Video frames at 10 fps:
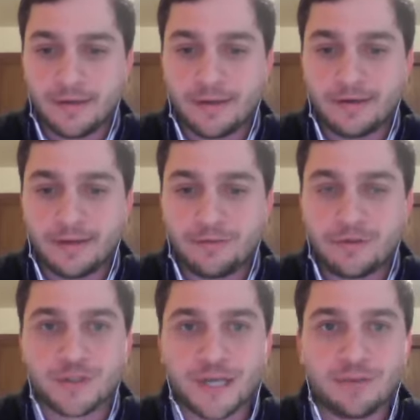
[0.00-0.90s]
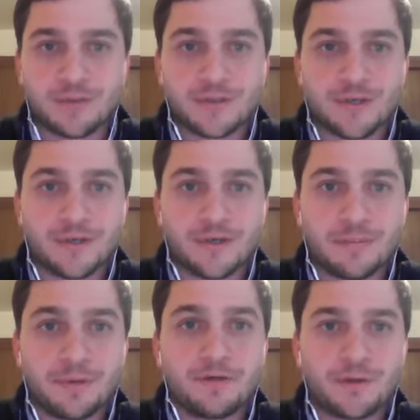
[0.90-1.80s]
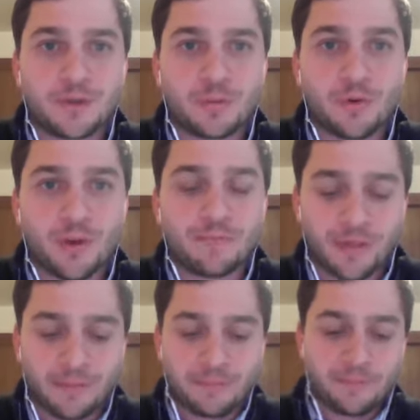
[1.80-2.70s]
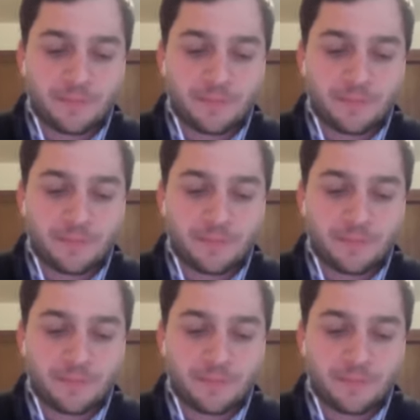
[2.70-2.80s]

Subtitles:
and feels like it was a beneficial program for them.